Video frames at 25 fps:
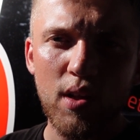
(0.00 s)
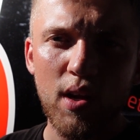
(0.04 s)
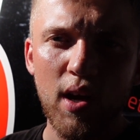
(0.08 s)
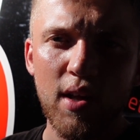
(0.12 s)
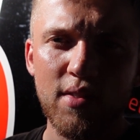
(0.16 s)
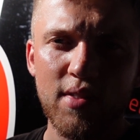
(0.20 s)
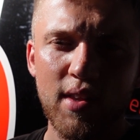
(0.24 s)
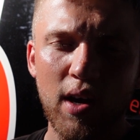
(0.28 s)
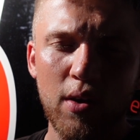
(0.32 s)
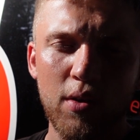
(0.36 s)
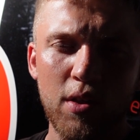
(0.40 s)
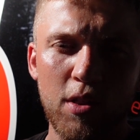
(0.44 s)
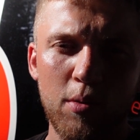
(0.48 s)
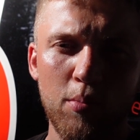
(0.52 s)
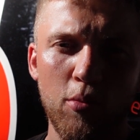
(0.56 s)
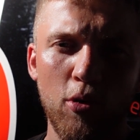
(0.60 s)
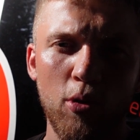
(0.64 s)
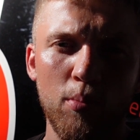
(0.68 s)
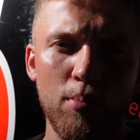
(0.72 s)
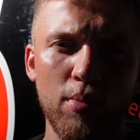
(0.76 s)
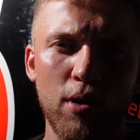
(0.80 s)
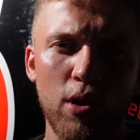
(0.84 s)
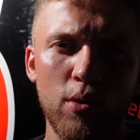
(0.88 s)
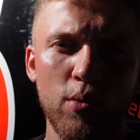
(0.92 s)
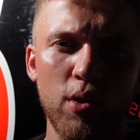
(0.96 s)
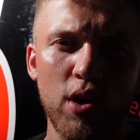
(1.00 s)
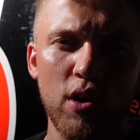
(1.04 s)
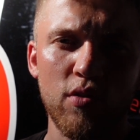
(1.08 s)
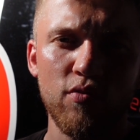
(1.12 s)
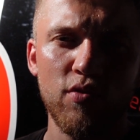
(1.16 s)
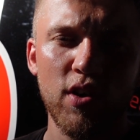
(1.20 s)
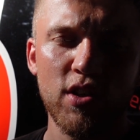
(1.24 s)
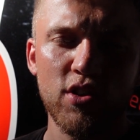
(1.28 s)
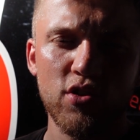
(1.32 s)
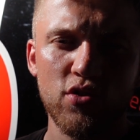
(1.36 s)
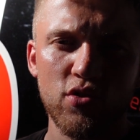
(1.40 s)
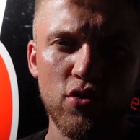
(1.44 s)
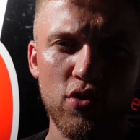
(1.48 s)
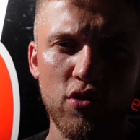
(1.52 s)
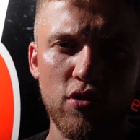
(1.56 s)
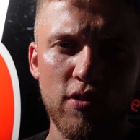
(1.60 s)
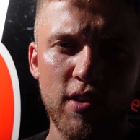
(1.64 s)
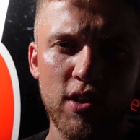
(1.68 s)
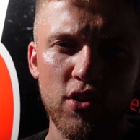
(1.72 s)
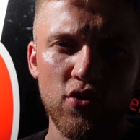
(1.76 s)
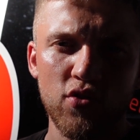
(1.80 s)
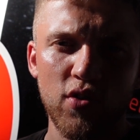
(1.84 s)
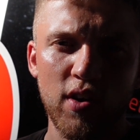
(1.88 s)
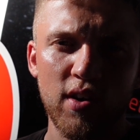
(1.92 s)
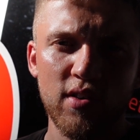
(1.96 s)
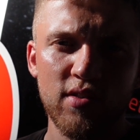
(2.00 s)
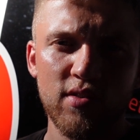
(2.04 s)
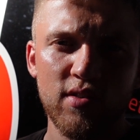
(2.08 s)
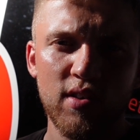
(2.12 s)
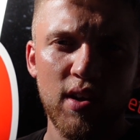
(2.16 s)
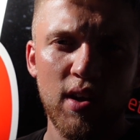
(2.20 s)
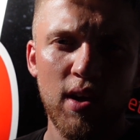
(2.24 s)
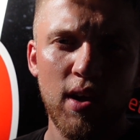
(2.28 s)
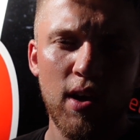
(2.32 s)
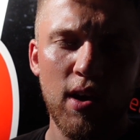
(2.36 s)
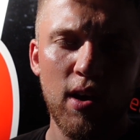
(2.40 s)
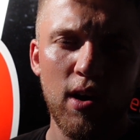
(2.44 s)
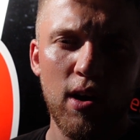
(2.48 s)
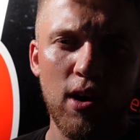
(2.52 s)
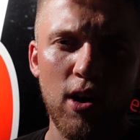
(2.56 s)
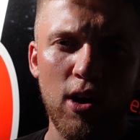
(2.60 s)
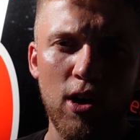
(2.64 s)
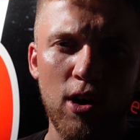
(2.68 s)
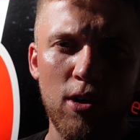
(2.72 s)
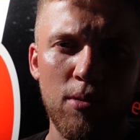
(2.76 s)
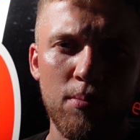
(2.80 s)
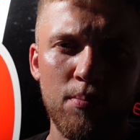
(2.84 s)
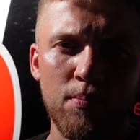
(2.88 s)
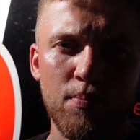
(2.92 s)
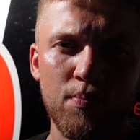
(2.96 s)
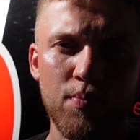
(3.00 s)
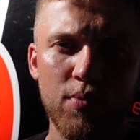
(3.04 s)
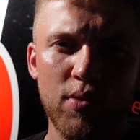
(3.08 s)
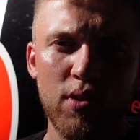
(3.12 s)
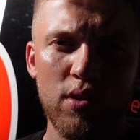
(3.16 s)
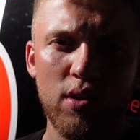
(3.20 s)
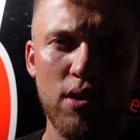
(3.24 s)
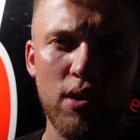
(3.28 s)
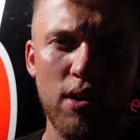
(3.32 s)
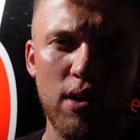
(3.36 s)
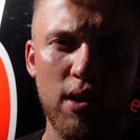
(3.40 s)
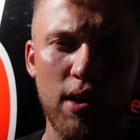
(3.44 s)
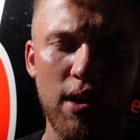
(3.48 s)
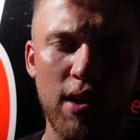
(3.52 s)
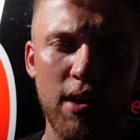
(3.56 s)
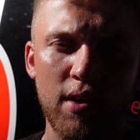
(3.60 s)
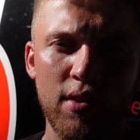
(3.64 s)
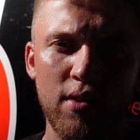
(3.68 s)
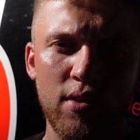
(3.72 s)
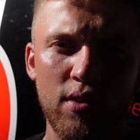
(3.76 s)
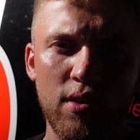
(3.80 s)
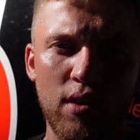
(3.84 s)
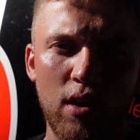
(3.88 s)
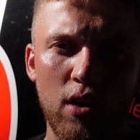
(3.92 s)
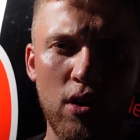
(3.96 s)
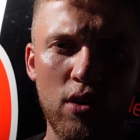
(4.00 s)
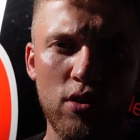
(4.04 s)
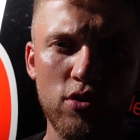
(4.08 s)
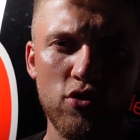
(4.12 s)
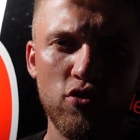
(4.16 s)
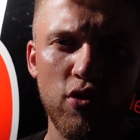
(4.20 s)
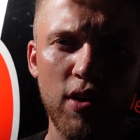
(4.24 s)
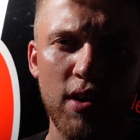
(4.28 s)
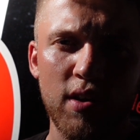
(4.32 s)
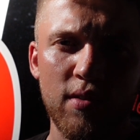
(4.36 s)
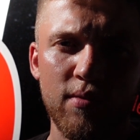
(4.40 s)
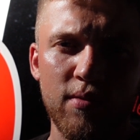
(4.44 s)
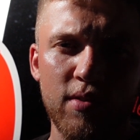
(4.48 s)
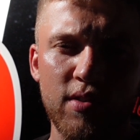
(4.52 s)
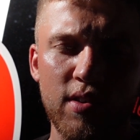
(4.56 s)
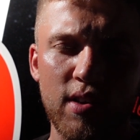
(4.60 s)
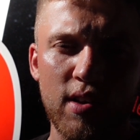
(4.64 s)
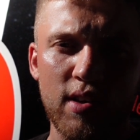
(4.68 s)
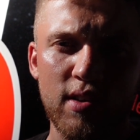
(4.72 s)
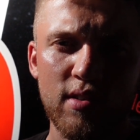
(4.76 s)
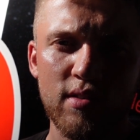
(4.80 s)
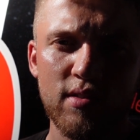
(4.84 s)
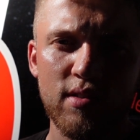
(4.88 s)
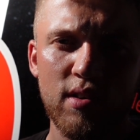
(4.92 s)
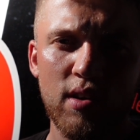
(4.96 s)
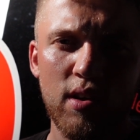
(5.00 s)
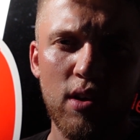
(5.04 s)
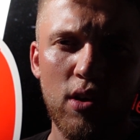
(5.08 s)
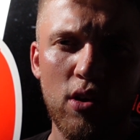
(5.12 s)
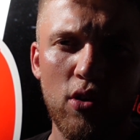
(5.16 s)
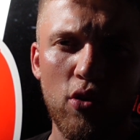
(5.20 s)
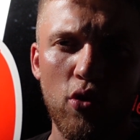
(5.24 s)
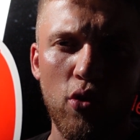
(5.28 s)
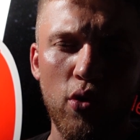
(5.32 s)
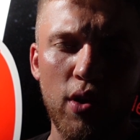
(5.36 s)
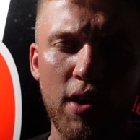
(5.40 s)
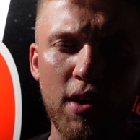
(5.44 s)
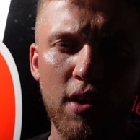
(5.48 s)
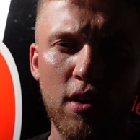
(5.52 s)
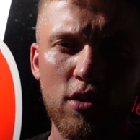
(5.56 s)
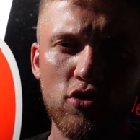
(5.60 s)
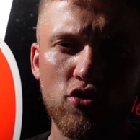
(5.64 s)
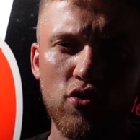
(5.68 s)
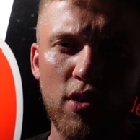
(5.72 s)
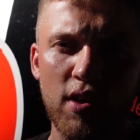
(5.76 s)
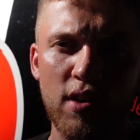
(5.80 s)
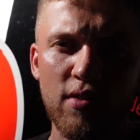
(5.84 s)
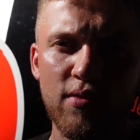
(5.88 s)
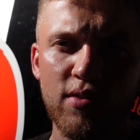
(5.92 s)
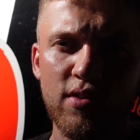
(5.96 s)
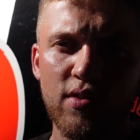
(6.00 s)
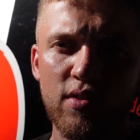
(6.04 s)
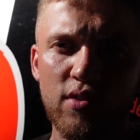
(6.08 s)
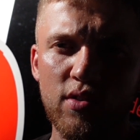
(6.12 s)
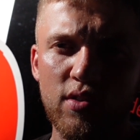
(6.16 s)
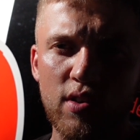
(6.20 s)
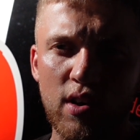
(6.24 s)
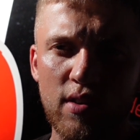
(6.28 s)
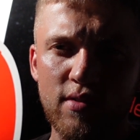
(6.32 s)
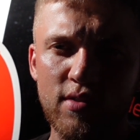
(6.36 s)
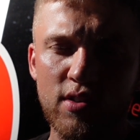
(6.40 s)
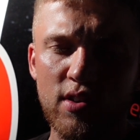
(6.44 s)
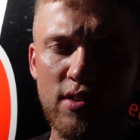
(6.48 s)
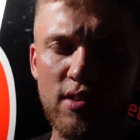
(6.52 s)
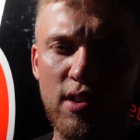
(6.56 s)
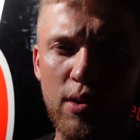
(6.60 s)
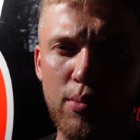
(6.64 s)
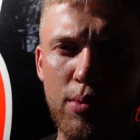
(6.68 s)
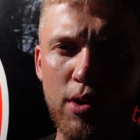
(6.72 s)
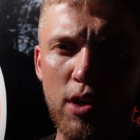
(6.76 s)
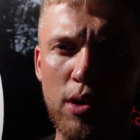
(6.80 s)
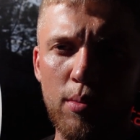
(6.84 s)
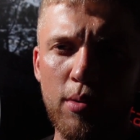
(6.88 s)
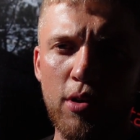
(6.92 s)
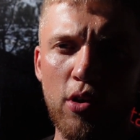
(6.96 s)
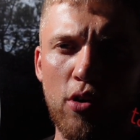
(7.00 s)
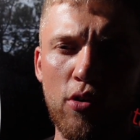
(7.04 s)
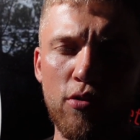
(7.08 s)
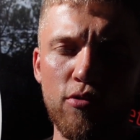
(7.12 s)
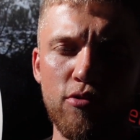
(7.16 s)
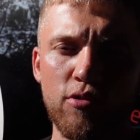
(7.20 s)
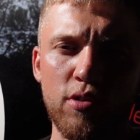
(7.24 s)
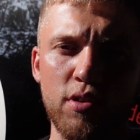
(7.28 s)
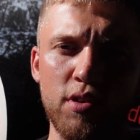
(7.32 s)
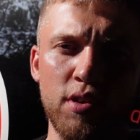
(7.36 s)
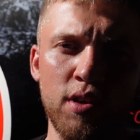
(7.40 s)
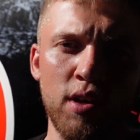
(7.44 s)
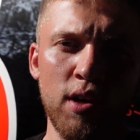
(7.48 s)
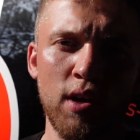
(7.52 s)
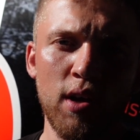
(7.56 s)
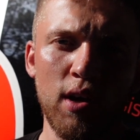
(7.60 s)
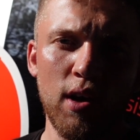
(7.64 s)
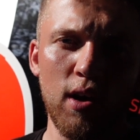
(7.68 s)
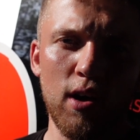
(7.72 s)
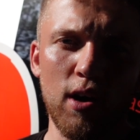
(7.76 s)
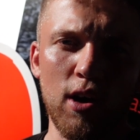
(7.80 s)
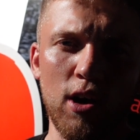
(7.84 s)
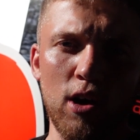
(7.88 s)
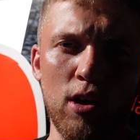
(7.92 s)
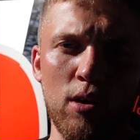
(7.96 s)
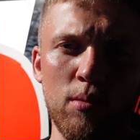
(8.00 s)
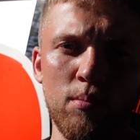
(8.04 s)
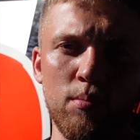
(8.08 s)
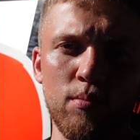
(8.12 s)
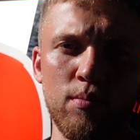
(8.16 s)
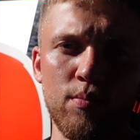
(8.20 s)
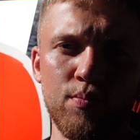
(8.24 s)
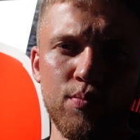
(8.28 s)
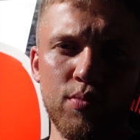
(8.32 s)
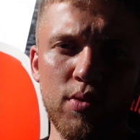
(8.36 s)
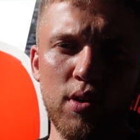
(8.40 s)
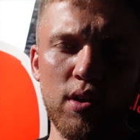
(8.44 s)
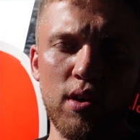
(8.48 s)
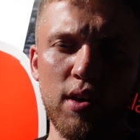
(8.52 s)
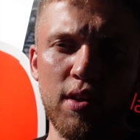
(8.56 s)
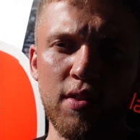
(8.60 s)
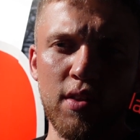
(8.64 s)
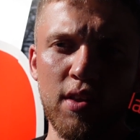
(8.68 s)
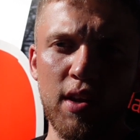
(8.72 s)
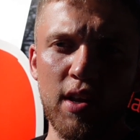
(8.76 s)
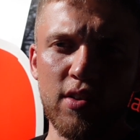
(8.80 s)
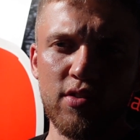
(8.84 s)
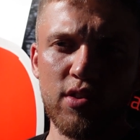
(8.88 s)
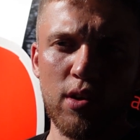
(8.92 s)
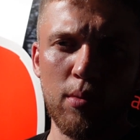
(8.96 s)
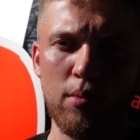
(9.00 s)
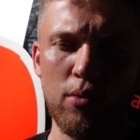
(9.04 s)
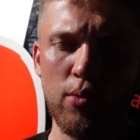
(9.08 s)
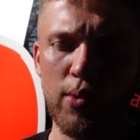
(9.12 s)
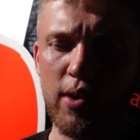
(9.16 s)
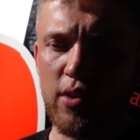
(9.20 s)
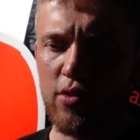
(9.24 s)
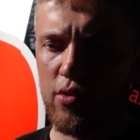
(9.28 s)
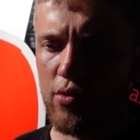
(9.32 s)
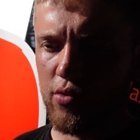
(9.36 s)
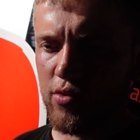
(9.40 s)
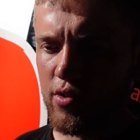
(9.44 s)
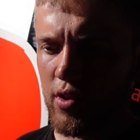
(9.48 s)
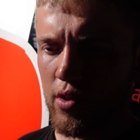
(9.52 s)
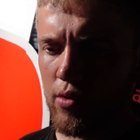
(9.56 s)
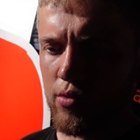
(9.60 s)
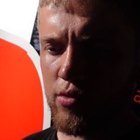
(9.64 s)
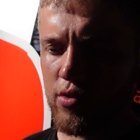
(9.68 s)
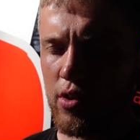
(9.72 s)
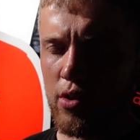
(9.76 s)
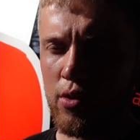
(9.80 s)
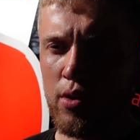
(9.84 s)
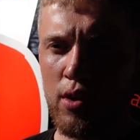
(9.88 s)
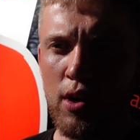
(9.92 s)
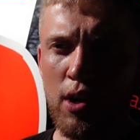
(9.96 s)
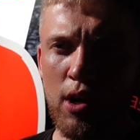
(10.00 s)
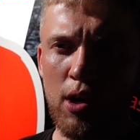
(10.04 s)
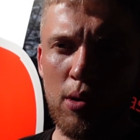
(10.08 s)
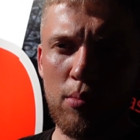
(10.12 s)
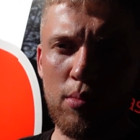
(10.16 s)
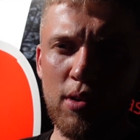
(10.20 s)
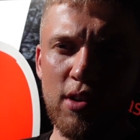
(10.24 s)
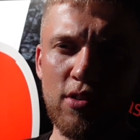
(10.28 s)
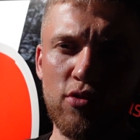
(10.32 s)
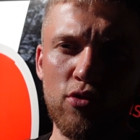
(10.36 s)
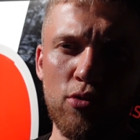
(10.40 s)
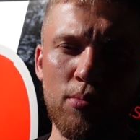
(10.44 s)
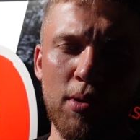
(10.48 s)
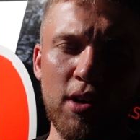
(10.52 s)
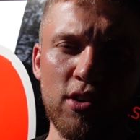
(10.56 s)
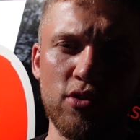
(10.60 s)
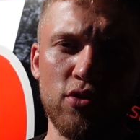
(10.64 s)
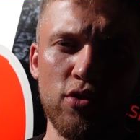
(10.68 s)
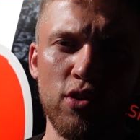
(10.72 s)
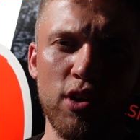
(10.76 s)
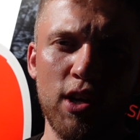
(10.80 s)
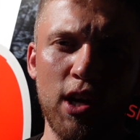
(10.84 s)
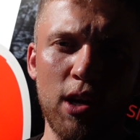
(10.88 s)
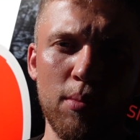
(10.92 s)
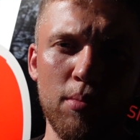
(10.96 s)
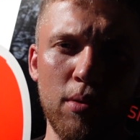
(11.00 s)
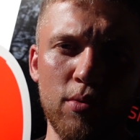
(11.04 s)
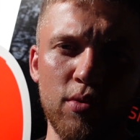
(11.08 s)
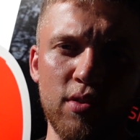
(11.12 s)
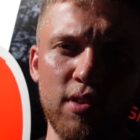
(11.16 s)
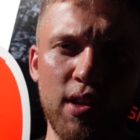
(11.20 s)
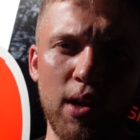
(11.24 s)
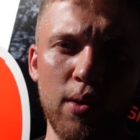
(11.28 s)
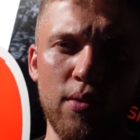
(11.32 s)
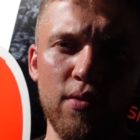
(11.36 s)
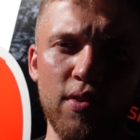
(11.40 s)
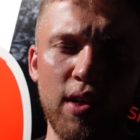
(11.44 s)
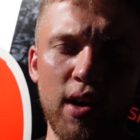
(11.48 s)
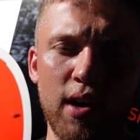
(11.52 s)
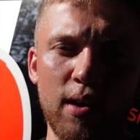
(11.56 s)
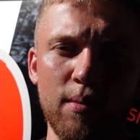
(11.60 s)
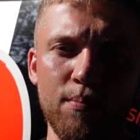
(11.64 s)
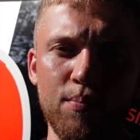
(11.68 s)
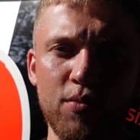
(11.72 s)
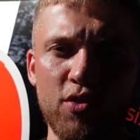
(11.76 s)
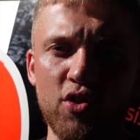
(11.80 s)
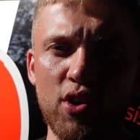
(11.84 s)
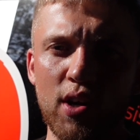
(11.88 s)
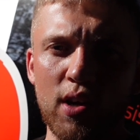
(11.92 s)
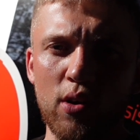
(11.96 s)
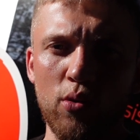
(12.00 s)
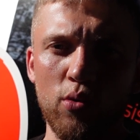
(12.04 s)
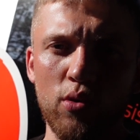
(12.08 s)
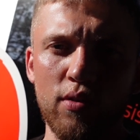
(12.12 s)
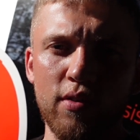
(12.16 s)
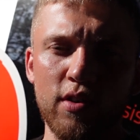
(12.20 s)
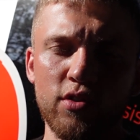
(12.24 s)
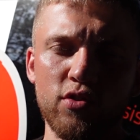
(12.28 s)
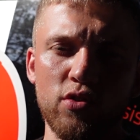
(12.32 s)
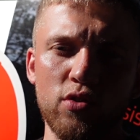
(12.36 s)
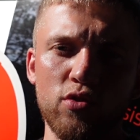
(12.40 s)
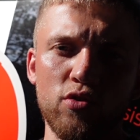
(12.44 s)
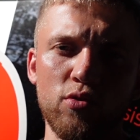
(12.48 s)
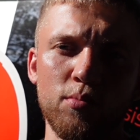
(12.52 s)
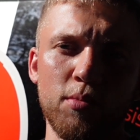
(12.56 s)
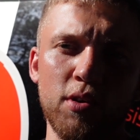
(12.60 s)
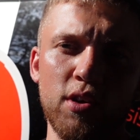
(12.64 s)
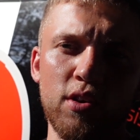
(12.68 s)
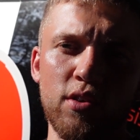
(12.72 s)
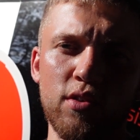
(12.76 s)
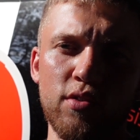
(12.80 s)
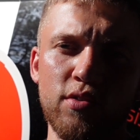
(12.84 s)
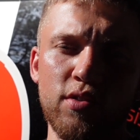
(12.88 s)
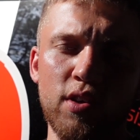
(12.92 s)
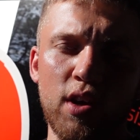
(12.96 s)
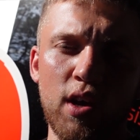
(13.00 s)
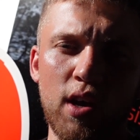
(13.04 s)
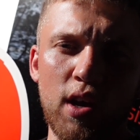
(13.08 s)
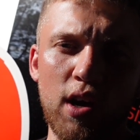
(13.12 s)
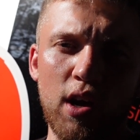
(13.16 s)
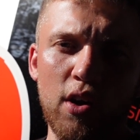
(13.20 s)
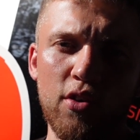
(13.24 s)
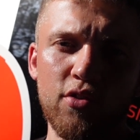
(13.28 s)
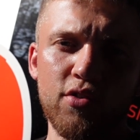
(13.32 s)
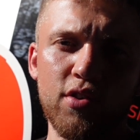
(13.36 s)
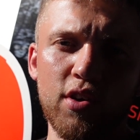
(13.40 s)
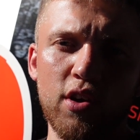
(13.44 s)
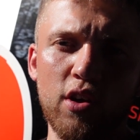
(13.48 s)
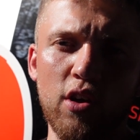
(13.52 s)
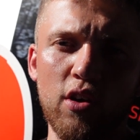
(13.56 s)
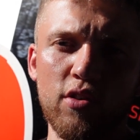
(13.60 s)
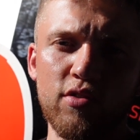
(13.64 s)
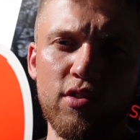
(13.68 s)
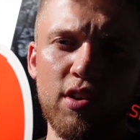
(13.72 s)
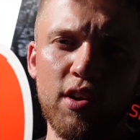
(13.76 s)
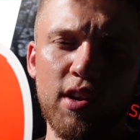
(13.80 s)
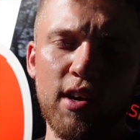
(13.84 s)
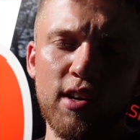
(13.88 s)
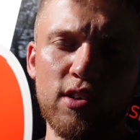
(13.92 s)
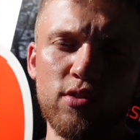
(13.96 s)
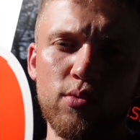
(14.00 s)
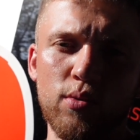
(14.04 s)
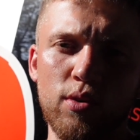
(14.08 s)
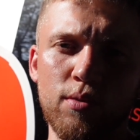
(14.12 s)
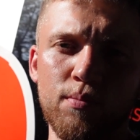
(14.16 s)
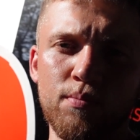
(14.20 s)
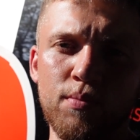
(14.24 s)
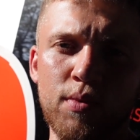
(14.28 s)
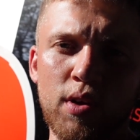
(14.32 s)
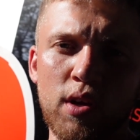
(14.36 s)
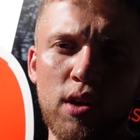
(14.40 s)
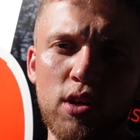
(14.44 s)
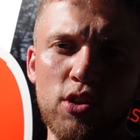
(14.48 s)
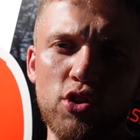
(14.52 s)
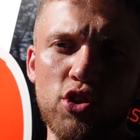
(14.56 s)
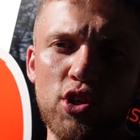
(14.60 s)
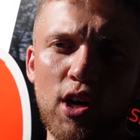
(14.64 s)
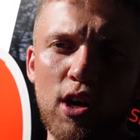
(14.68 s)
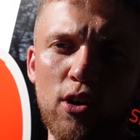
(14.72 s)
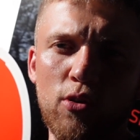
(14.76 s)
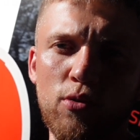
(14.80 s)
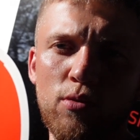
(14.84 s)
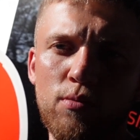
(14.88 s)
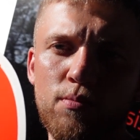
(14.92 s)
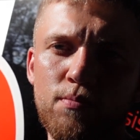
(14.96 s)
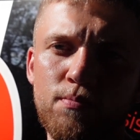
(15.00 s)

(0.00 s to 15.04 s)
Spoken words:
And down at the bottom below you can register your interest in our training facilities or in our training services that we're going to be offering in the next couple of weeks or so. So please do make sure you keep up to date with that. Check out all of our social medias, and I'll see you guys in the next one. Ciao.